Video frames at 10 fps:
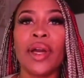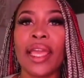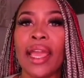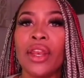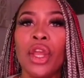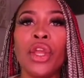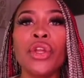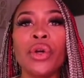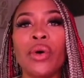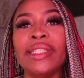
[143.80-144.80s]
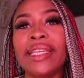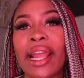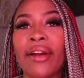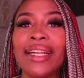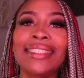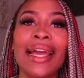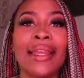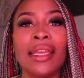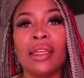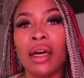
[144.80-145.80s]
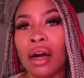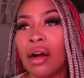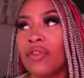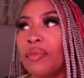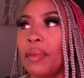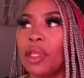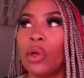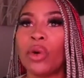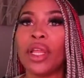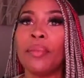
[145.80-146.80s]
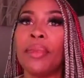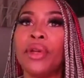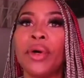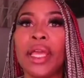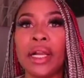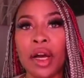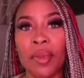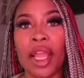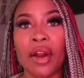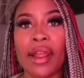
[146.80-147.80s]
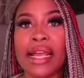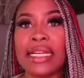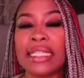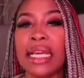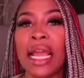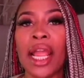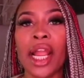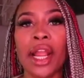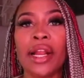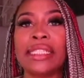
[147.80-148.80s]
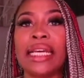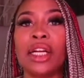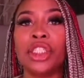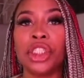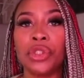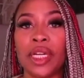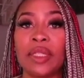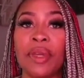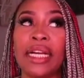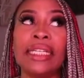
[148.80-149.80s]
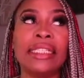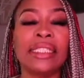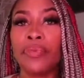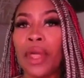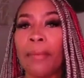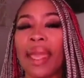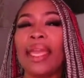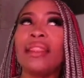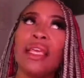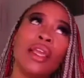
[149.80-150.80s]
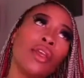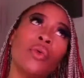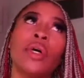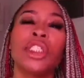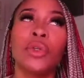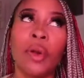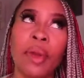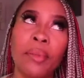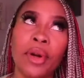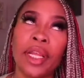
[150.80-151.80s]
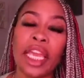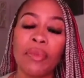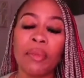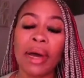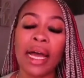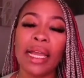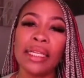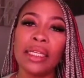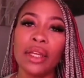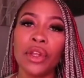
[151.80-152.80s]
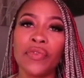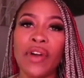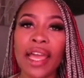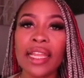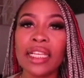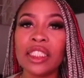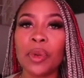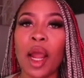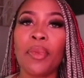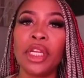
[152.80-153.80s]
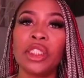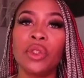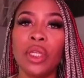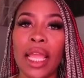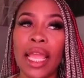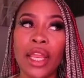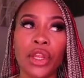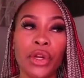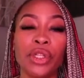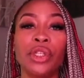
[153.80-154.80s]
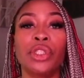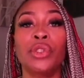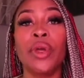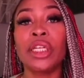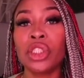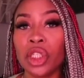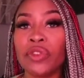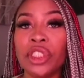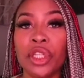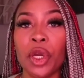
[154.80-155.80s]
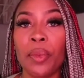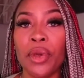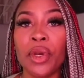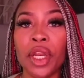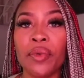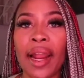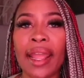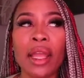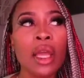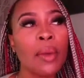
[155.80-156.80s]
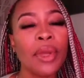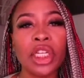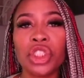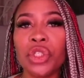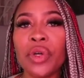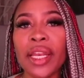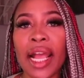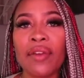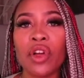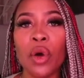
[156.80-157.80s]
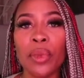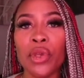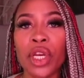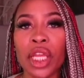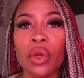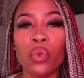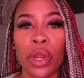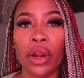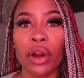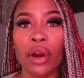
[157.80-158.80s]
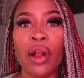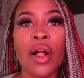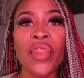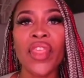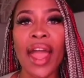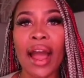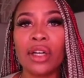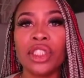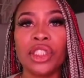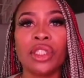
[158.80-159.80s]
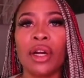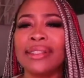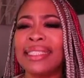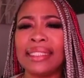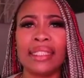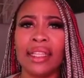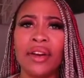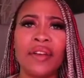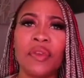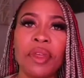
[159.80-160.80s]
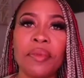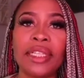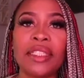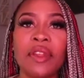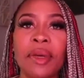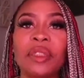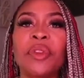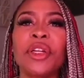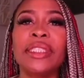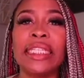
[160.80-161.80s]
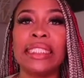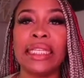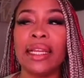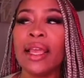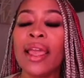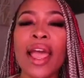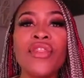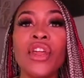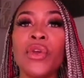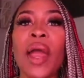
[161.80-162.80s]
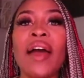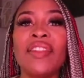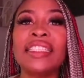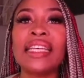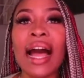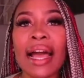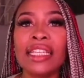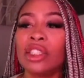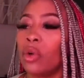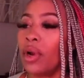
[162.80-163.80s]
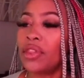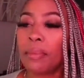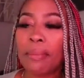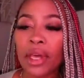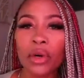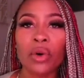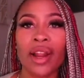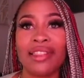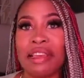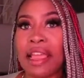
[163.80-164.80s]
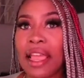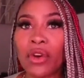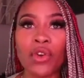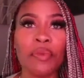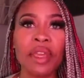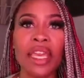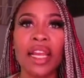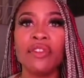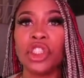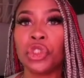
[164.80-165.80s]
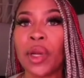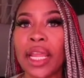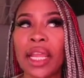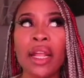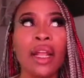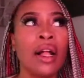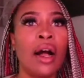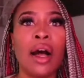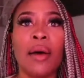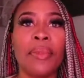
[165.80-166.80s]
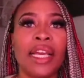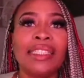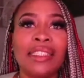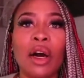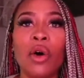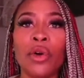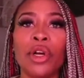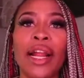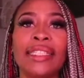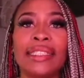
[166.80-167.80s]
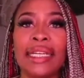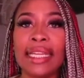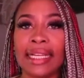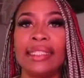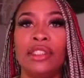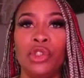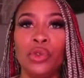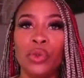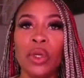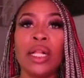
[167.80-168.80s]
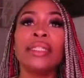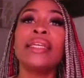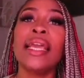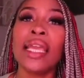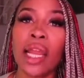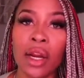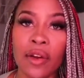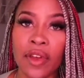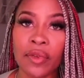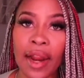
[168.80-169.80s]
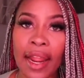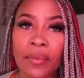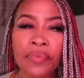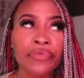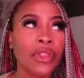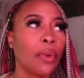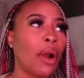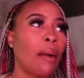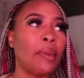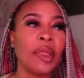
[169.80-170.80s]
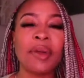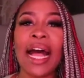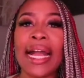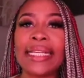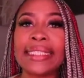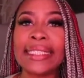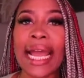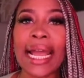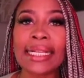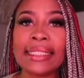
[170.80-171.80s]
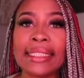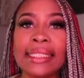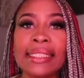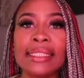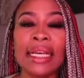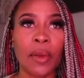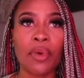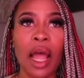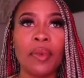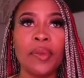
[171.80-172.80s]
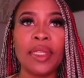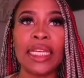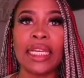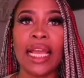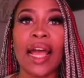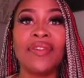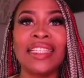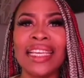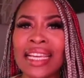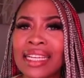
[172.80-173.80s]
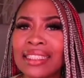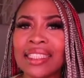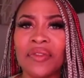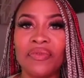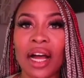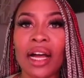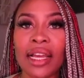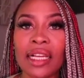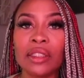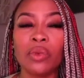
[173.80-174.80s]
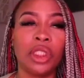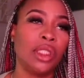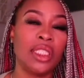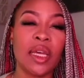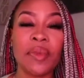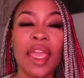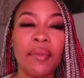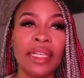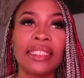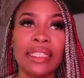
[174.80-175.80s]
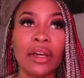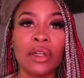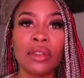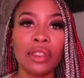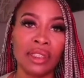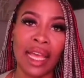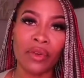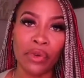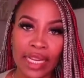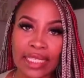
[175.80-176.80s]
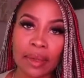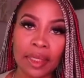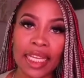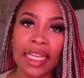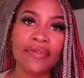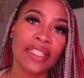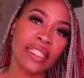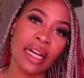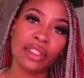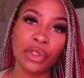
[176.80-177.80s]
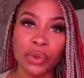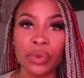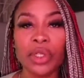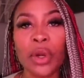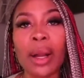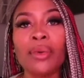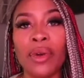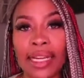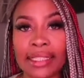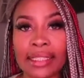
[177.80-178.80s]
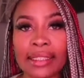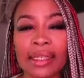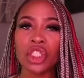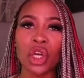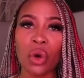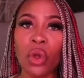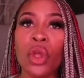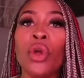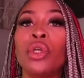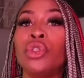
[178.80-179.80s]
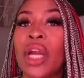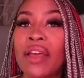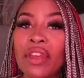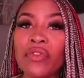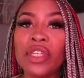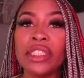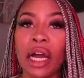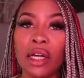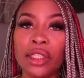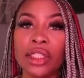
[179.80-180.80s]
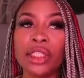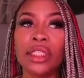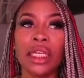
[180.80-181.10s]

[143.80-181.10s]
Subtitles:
again, you're going to areas that need love, maybe lower to middle income areas that are distressed, because the main thing you want to remember, keep in mind, you're finding these properties and you're doing a service to the community, right? Because you can have a community where the houses are decent. They don't have to be the best of the best, but they're decent. And then you have this eyesore in the middle or at the end or in the beginning of the street because the owner has neglected to take care of it, right? They're probably behind in taxes. They probably have liens and fines, which some can be settled like reasonably if it's not too, outrageous. So driving for dollars